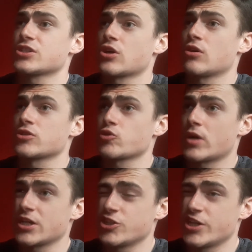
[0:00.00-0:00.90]
scored
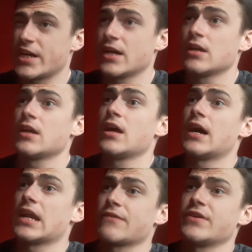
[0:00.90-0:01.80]
twice, yeah.
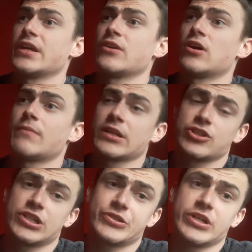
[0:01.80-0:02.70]
And I think, you know,
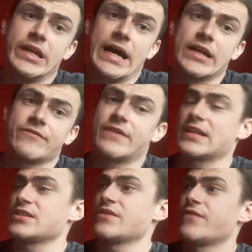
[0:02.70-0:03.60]
Manchester United
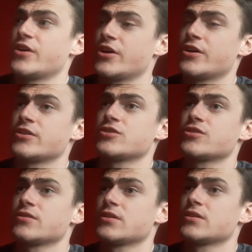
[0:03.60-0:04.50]
fans have
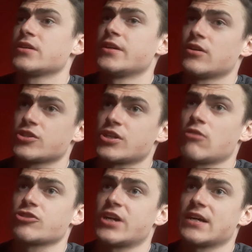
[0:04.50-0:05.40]
urged, you know,
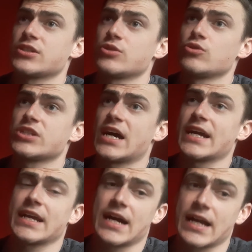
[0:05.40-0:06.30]
Solskjaer to
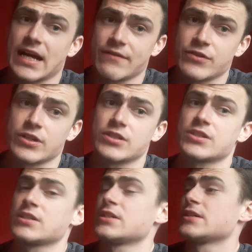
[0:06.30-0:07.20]
sign Kai
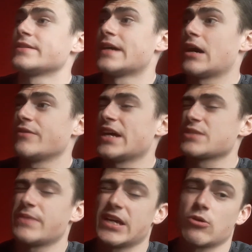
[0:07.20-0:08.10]
Havertz. Now, there has
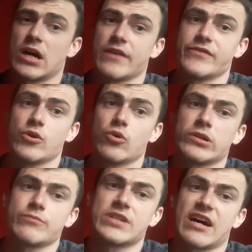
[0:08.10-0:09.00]
been quite a few
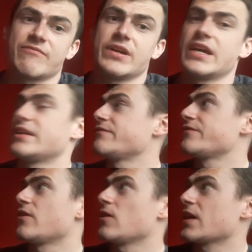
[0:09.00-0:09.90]
clubs that have been in
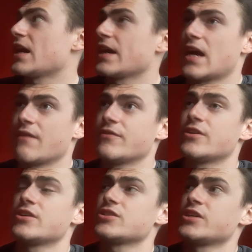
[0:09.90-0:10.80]
for Kai
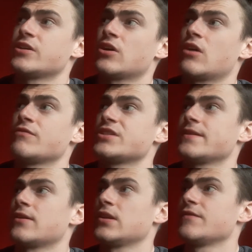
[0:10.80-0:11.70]
Havertz. You know, obviously, you
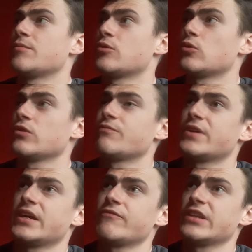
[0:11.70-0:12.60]
know, Liverpool have
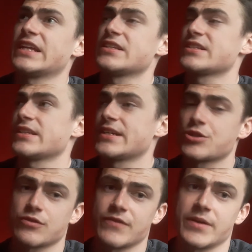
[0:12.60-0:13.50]
been relentlessly
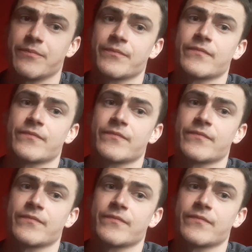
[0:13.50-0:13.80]
linked with him.